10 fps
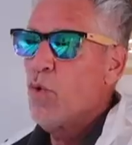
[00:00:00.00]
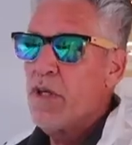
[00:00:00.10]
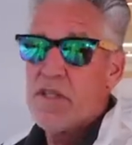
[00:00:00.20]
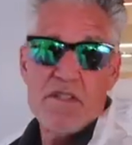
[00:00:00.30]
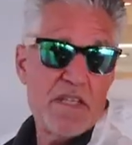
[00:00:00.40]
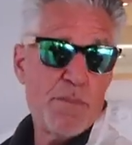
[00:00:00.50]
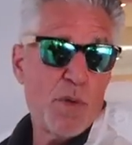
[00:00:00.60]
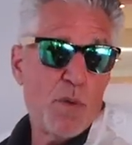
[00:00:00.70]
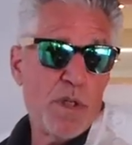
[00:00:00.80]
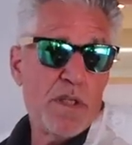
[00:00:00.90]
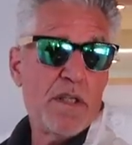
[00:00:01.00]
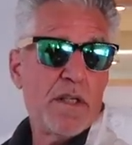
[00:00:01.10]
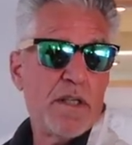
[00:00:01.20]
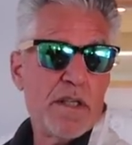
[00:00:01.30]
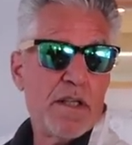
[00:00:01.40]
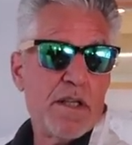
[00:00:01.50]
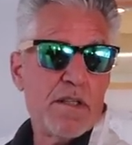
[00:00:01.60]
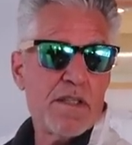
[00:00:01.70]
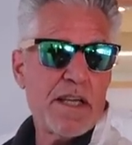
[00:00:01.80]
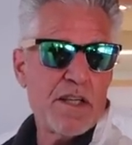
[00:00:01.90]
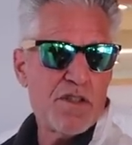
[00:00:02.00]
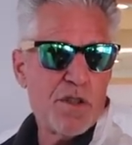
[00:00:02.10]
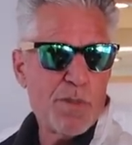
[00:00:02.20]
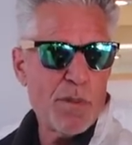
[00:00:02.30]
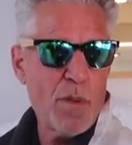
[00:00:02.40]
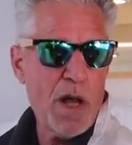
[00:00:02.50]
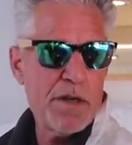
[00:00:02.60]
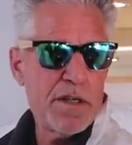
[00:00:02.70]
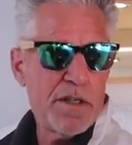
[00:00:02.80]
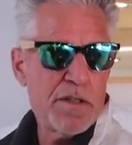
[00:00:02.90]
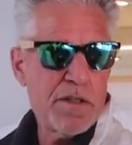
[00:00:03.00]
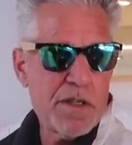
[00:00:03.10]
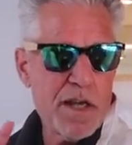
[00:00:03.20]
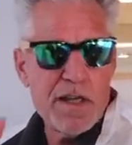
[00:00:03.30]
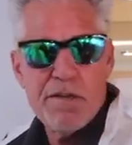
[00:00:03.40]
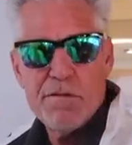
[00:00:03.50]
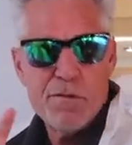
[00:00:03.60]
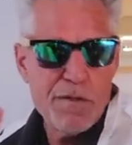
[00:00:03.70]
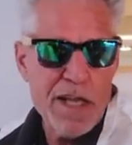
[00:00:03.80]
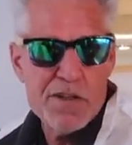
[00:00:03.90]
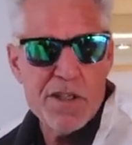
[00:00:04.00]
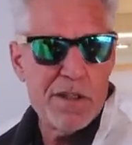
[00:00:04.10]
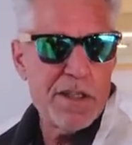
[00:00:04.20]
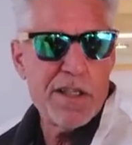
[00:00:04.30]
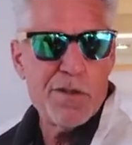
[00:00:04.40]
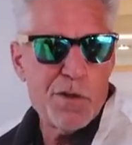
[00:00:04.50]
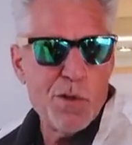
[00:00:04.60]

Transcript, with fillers: wood is zebra wood. It's like a super modernist kind of flashy looking